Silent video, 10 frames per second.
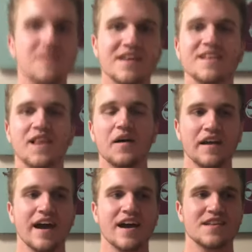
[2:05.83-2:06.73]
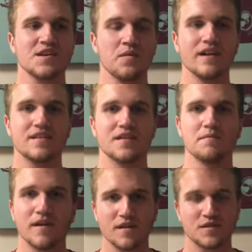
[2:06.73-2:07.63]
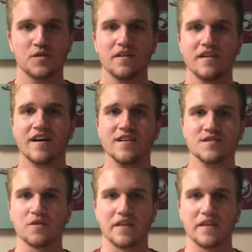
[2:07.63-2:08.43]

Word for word: me and Logan actually went to middle school and high school